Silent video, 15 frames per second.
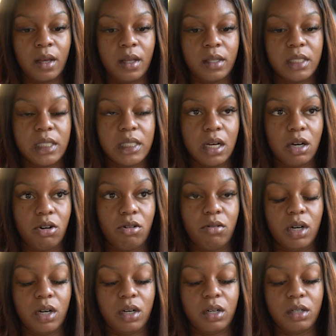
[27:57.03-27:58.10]

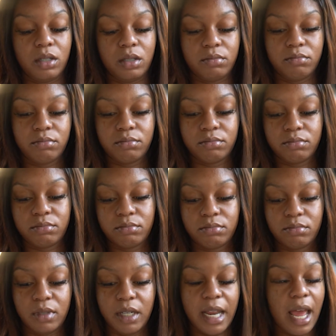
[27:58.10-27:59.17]
So,
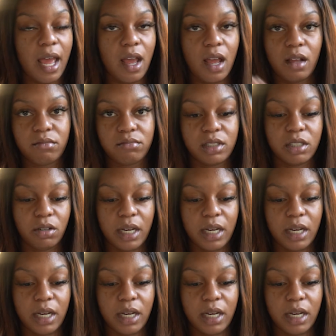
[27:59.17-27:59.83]
um, that, so